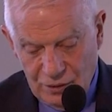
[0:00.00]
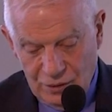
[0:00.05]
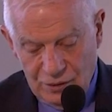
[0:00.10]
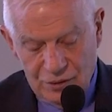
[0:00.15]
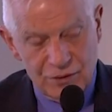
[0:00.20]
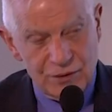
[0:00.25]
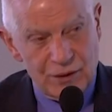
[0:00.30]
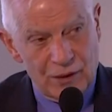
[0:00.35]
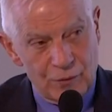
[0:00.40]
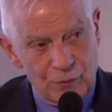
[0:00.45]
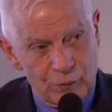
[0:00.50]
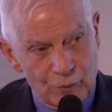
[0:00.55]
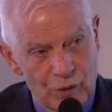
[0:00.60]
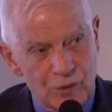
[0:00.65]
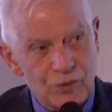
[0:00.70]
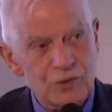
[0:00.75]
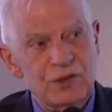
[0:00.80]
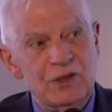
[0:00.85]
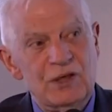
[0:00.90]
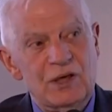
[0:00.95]
is that
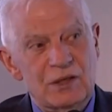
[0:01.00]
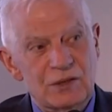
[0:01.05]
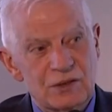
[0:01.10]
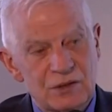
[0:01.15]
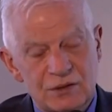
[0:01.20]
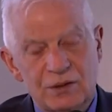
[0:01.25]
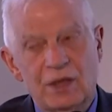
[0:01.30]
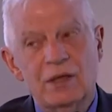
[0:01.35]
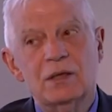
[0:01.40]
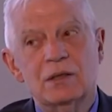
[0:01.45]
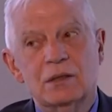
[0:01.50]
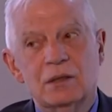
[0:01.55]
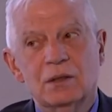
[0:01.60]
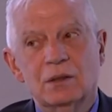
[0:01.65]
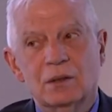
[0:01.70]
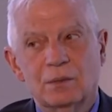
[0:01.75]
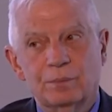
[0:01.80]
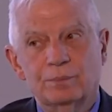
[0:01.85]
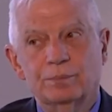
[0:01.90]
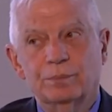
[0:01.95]
Russia has
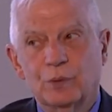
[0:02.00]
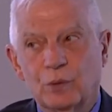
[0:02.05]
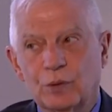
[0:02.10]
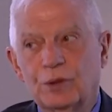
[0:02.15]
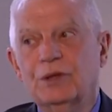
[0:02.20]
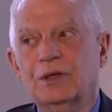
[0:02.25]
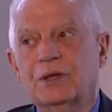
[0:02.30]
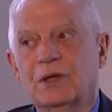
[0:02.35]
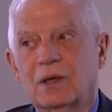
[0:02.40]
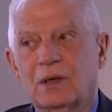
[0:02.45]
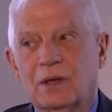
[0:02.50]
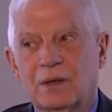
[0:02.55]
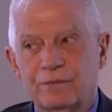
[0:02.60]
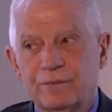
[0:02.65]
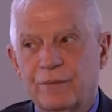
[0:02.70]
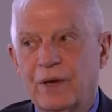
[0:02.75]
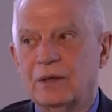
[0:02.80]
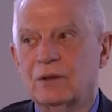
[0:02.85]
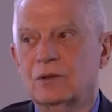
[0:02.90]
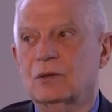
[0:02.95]
taken political
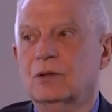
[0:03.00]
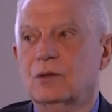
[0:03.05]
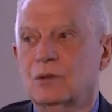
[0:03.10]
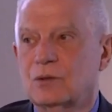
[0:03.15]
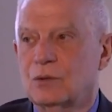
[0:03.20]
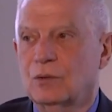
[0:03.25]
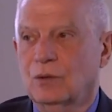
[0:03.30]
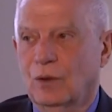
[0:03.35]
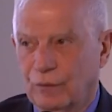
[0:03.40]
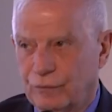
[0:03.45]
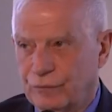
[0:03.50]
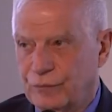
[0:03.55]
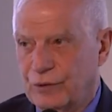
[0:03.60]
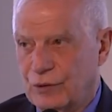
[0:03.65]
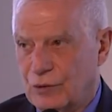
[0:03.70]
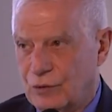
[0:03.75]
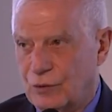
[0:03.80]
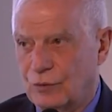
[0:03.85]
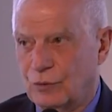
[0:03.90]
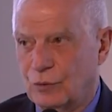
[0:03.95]
advantage of
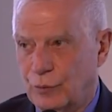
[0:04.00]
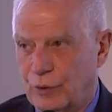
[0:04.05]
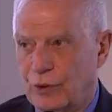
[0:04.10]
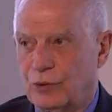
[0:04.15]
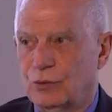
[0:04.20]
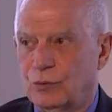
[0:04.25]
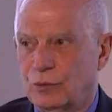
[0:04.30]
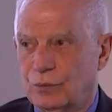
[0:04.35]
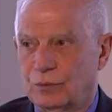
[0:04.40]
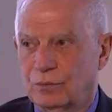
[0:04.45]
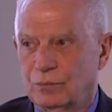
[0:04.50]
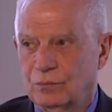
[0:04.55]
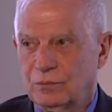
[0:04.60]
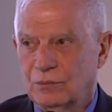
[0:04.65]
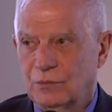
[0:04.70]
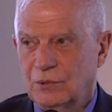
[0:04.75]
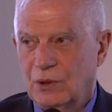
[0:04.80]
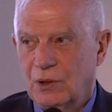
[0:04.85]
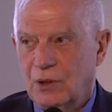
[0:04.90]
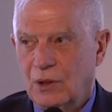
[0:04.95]
this situation
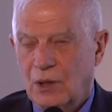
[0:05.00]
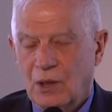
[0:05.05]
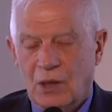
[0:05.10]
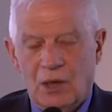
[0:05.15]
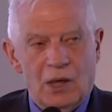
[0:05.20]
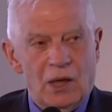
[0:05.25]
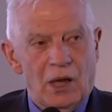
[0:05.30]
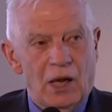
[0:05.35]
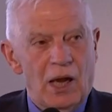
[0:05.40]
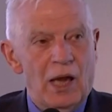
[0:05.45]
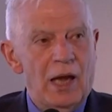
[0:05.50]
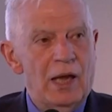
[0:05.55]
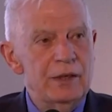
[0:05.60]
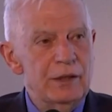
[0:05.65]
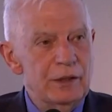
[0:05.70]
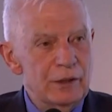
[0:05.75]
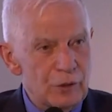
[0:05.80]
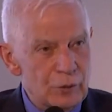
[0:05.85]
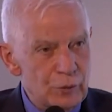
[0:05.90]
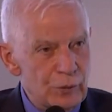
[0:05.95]

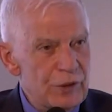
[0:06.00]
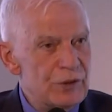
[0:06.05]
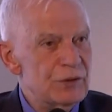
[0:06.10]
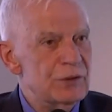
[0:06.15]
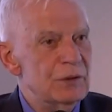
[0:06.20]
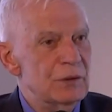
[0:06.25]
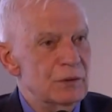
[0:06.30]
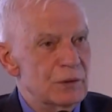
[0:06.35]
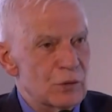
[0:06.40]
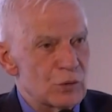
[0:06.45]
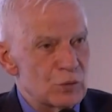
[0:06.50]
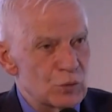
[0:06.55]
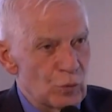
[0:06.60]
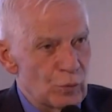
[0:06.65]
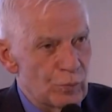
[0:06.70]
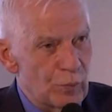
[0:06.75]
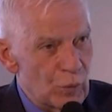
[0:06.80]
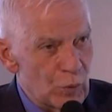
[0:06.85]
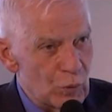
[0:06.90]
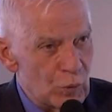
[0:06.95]
and increasing the
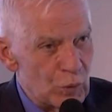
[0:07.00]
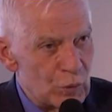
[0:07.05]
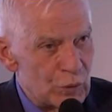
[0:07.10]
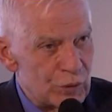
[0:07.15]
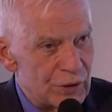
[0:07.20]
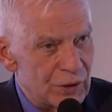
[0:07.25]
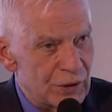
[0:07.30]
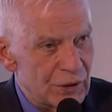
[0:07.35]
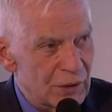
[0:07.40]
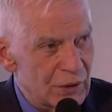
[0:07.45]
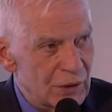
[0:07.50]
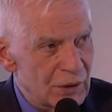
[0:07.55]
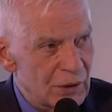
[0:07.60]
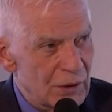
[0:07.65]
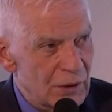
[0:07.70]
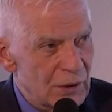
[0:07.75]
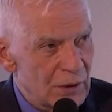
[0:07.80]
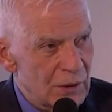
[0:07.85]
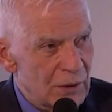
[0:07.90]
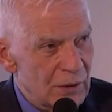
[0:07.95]
support
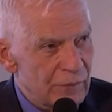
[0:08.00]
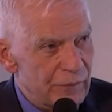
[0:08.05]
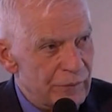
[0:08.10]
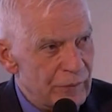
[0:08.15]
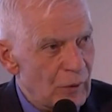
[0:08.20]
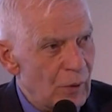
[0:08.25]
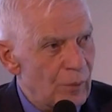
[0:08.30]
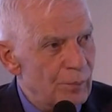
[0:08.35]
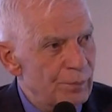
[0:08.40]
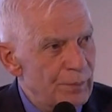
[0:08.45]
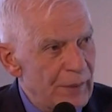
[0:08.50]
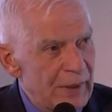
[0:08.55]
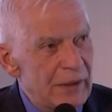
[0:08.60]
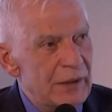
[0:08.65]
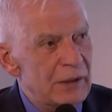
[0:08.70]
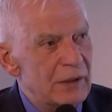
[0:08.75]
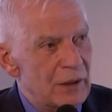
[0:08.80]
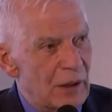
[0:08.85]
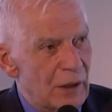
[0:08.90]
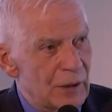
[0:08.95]
from
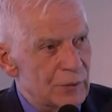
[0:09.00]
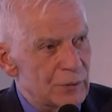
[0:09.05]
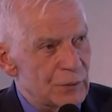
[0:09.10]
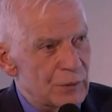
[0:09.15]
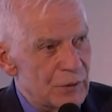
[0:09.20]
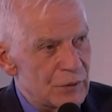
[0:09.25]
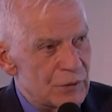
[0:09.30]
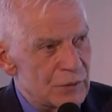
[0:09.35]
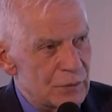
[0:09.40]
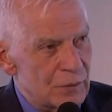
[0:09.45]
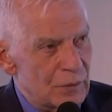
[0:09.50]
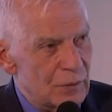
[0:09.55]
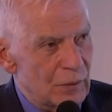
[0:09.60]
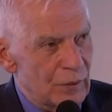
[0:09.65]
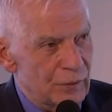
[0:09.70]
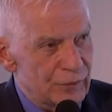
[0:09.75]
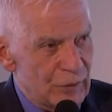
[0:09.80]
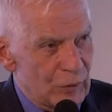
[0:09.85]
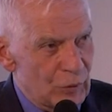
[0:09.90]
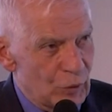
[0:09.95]
many countries
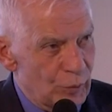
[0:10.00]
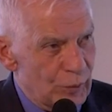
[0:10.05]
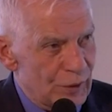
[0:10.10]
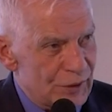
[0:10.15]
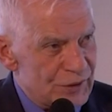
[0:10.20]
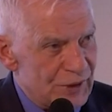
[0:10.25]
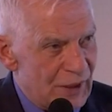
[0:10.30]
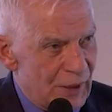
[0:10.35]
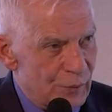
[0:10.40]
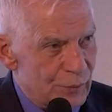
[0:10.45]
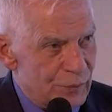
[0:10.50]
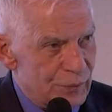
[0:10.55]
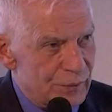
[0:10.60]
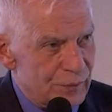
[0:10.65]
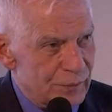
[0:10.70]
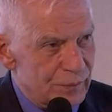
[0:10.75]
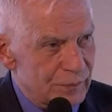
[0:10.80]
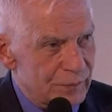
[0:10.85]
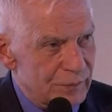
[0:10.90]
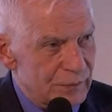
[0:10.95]
of the Global
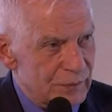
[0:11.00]
South.